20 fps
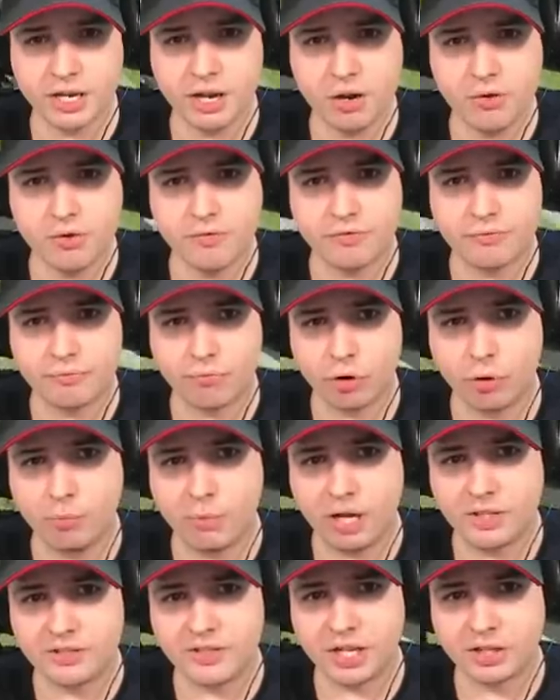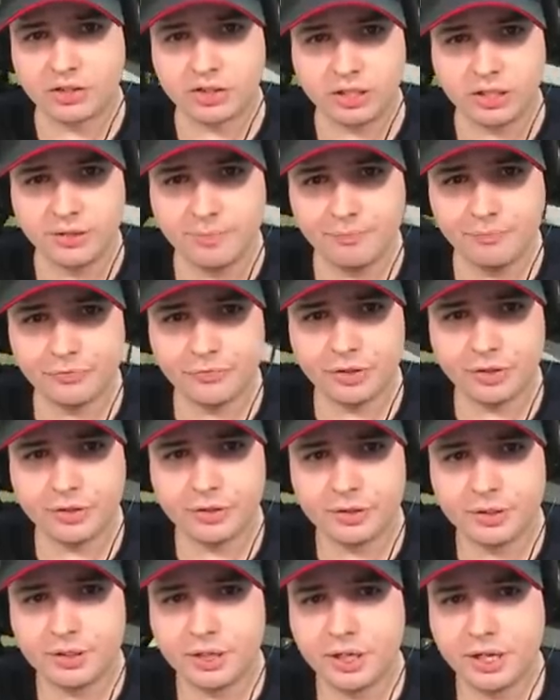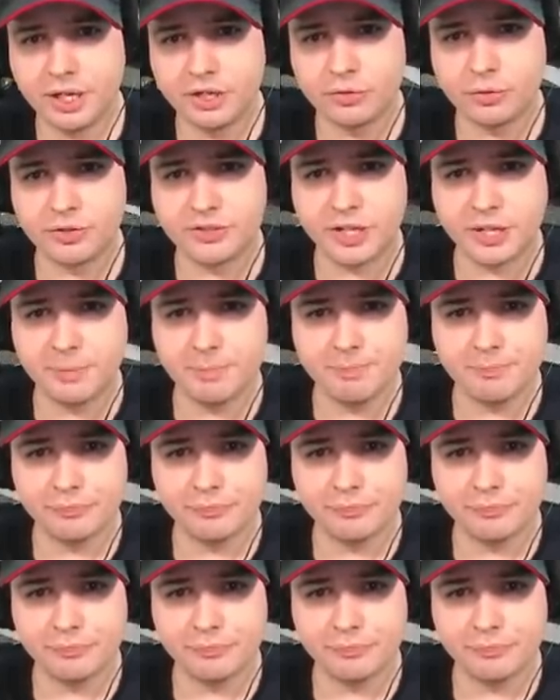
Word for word: out of robots, actually. Interesting.